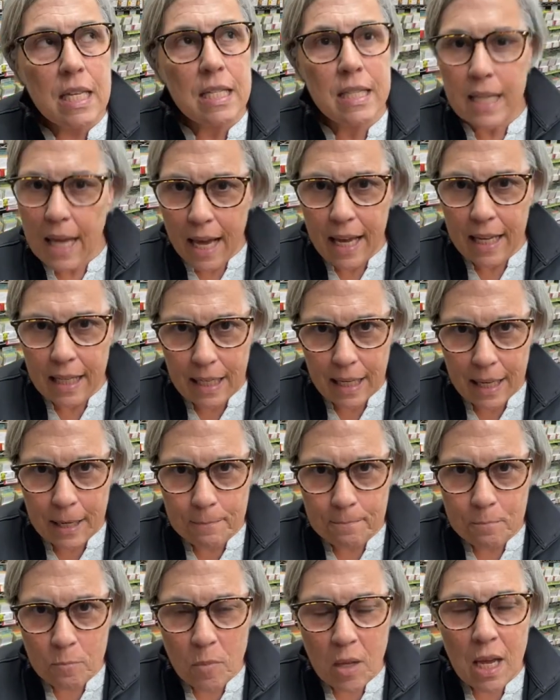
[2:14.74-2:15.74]

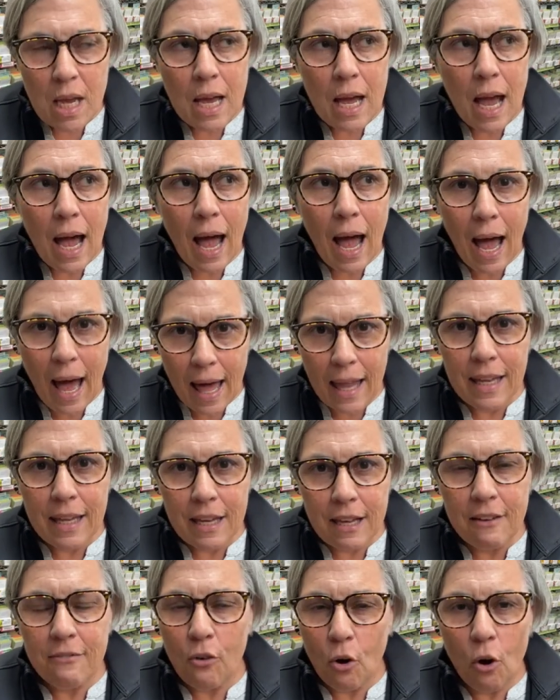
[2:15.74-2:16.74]
Secondly, I
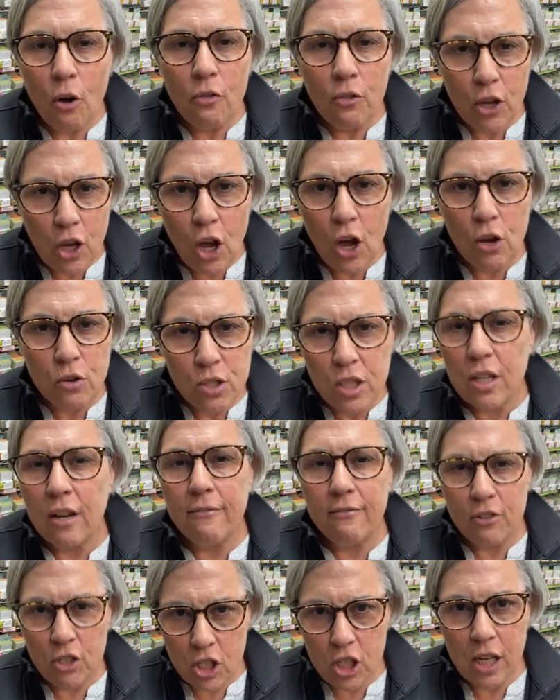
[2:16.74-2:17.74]
live on the coast
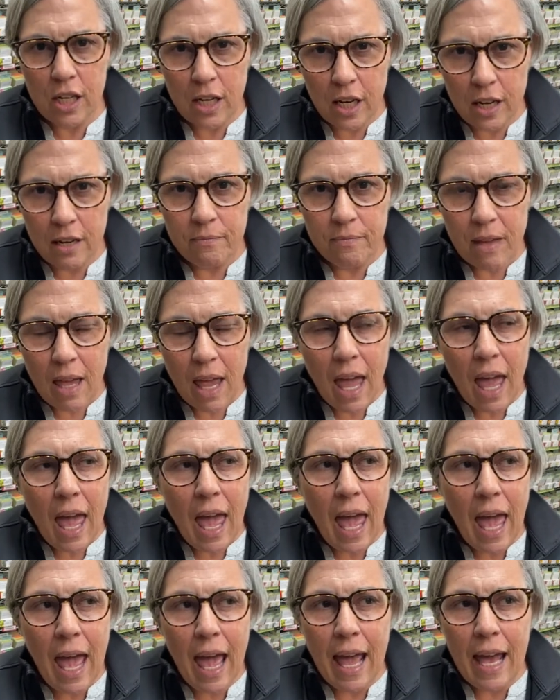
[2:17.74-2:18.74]
of Virginia,
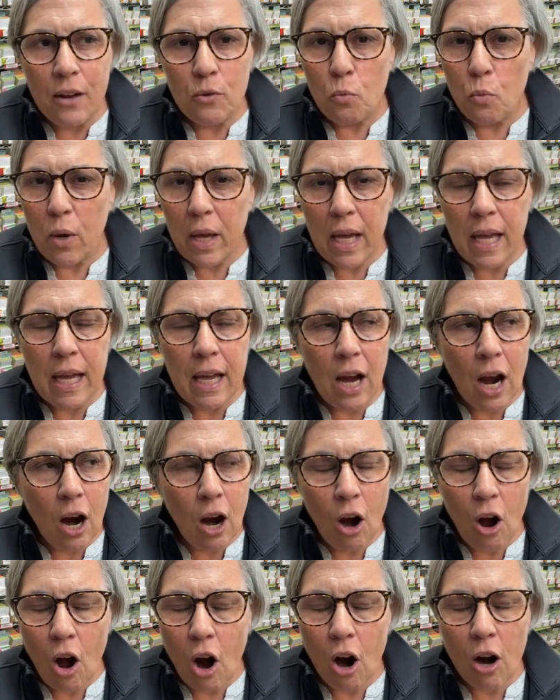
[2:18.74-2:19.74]
and we,
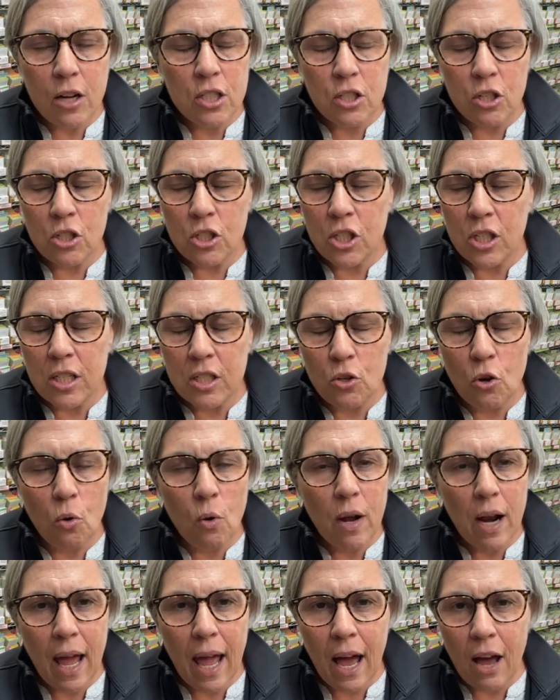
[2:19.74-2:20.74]
our hearts are just
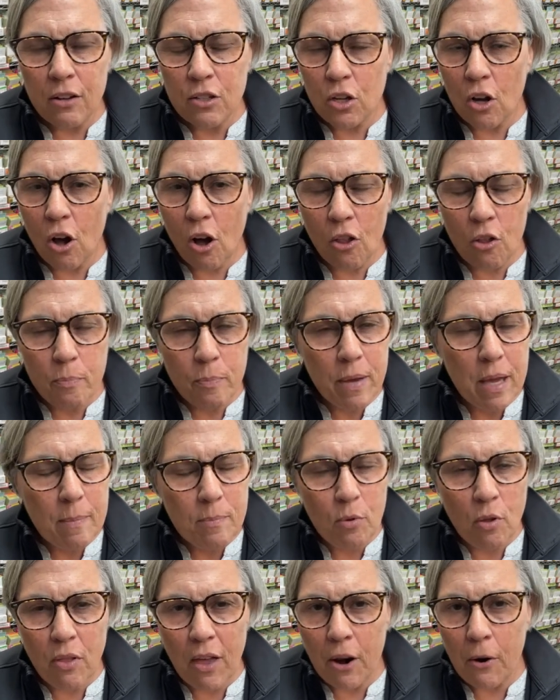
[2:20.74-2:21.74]
going out to all the
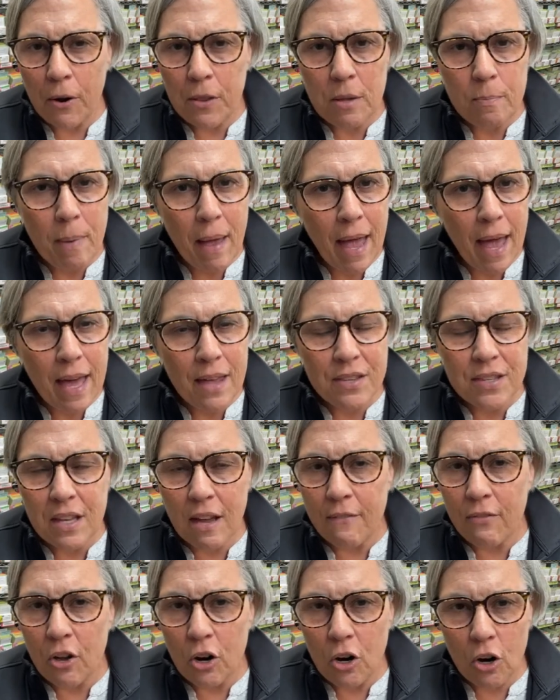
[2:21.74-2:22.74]
people that are in the path
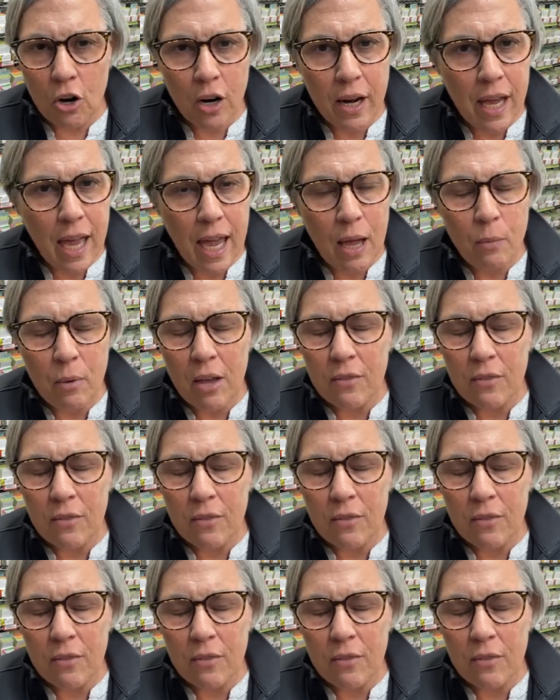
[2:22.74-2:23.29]
of the hurricane.